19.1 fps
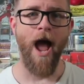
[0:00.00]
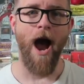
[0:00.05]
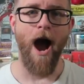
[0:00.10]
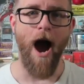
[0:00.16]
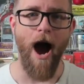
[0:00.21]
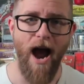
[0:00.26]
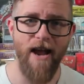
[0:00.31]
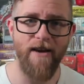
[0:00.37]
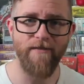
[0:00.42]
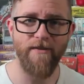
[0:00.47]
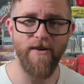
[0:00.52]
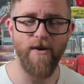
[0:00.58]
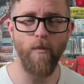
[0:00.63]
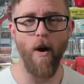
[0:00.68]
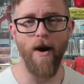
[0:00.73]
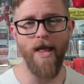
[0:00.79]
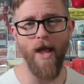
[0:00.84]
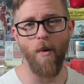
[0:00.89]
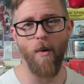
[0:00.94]
Hi
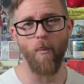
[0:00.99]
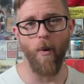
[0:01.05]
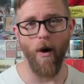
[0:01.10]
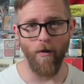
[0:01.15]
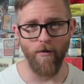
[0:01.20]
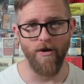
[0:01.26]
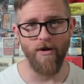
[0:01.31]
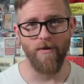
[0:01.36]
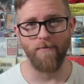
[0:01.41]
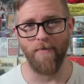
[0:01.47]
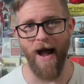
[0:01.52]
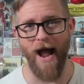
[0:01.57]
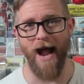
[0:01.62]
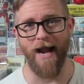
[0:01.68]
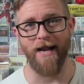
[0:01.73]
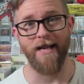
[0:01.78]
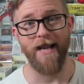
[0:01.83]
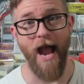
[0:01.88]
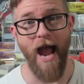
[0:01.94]
everyone and welcome
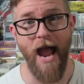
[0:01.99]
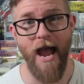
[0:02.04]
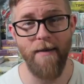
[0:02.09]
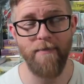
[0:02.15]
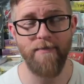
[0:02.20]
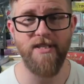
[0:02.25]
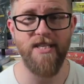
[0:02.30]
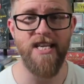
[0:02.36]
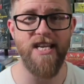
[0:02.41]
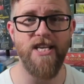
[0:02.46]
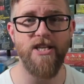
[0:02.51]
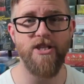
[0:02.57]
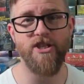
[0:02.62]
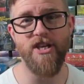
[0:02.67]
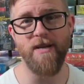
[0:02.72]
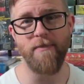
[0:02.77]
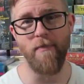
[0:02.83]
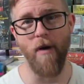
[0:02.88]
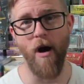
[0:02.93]
back.
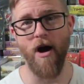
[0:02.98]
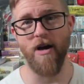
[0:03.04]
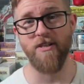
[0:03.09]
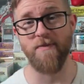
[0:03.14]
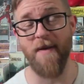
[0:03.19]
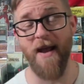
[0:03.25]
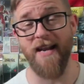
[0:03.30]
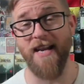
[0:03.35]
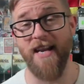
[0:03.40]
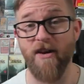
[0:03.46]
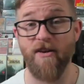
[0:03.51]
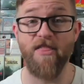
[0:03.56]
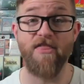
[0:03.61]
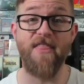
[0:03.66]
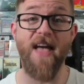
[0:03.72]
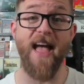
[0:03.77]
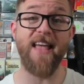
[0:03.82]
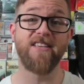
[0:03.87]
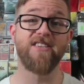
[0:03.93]
MTG Moxman here.
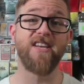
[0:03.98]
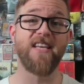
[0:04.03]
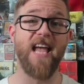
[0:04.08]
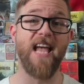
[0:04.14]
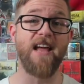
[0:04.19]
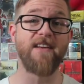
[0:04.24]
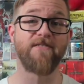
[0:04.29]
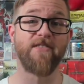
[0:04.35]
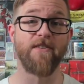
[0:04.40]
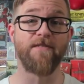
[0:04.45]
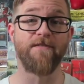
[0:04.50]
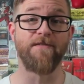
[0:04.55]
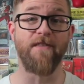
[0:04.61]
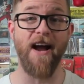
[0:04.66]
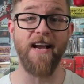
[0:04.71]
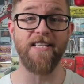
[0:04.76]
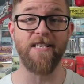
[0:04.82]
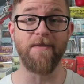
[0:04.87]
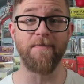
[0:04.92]
Thanks again for
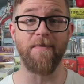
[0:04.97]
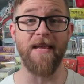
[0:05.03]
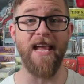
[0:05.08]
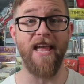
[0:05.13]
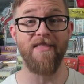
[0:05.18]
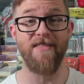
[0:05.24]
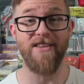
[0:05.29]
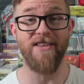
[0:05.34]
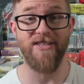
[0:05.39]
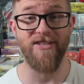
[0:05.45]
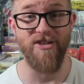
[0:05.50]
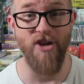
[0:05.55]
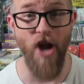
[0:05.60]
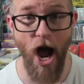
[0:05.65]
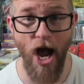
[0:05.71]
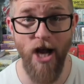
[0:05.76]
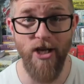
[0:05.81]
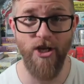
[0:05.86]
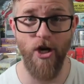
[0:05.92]
finding me in this
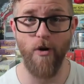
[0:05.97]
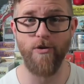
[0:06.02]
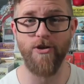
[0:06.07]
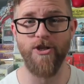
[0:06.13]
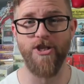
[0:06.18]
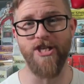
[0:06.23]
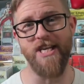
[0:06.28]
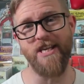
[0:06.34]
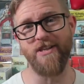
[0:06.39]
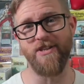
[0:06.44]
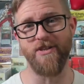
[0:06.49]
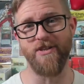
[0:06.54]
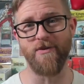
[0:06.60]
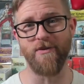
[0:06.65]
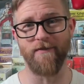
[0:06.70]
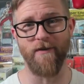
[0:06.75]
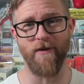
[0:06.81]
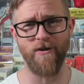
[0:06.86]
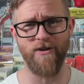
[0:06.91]
nacho cheese
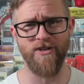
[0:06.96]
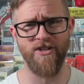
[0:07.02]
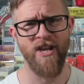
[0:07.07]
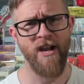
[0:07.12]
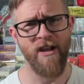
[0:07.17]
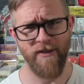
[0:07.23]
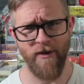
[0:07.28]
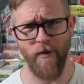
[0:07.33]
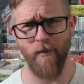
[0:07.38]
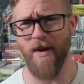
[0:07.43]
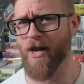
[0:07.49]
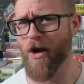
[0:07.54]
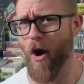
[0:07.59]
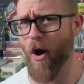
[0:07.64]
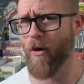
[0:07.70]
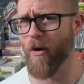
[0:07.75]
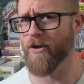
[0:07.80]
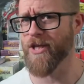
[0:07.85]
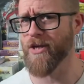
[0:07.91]
universe that we
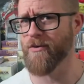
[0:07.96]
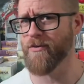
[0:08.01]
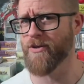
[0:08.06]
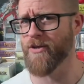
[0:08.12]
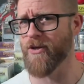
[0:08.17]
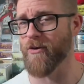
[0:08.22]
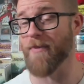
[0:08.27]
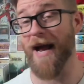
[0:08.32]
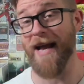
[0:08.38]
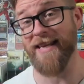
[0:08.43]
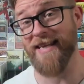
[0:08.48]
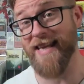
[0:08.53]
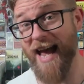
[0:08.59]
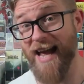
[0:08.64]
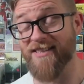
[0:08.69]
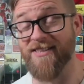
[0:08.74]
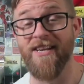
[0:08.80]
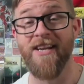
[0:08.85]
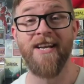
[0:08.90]
call YouTube. And
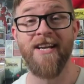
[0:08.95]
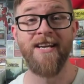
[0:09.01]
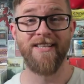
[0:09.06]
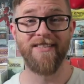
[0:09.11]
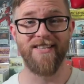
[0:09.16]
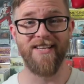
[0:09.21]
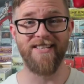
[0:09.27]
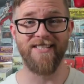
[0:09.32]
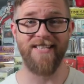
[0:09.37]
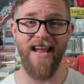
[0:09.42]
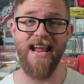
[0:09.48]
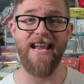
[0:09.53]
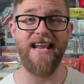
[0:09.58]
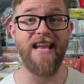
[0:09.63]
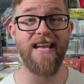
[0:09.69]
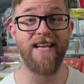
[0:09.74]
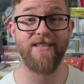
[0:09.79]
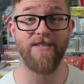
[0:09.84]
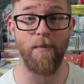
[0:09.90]
yes, today
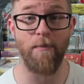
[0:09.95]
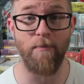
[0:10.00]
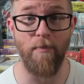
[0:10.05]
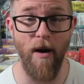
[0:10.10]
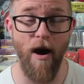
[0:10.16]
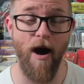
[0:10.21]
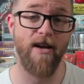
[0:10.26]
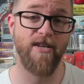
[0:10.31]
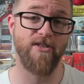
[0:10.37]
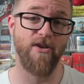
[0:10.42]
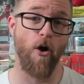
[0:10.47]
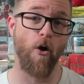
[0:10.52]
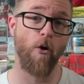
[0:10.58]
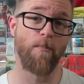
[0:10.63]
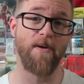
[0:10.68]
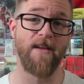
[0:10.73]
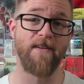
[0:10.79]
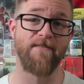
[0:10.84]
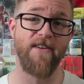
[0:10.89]
is a box
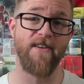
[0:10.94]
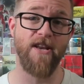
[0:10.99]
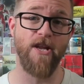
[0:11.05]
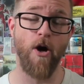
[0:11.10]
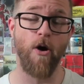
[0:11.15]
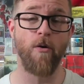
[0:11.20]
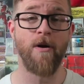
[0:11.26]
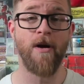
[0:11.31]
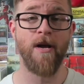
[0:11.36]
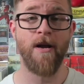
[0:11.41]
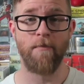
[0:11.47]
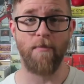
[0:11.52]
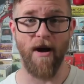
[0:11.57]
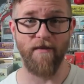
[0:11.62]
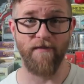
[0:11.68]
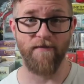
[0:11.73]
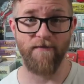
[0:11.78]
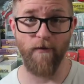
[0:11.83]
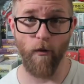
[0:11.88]
opening video
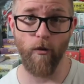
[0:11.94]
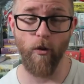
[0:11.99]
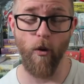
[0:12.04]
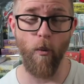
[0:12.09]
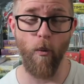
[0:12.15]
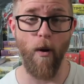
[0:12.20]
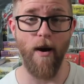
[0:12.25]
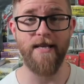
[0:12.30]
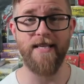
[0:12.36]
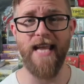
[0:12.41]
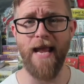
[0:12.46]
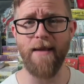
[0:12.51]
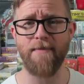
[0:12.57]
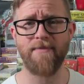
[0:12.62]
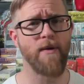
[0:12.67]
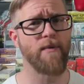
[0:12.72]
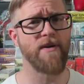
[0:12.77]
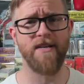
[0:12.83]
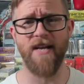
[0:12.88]
by 401 Games.
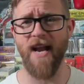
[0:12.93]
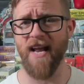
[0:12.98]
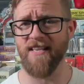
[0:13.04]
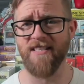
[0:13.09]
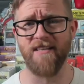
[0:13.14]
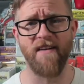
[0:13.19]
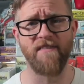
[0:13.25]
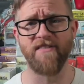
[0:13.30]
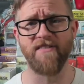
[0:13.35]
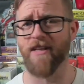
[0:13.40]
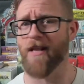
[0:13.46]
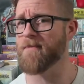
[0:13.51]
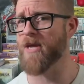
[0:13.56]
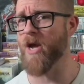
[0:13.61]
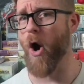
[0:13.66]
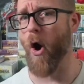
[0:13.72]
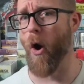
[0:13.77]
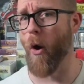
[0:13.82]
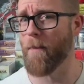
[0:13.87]
They were nice enough to let
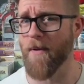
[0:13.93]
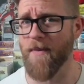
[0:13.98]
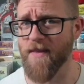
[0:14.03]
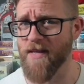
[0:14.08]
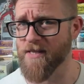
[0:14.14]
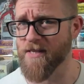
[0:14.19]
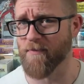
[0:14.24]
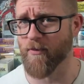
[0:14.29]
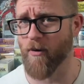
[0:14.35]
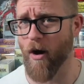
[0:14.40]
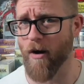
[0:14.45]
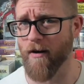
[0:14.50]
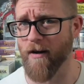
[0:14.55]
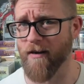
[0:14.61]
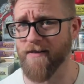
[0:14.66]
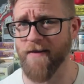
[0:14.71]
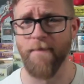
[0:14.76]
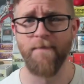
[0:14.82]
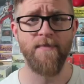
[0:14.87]
me open this
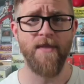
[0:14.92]
product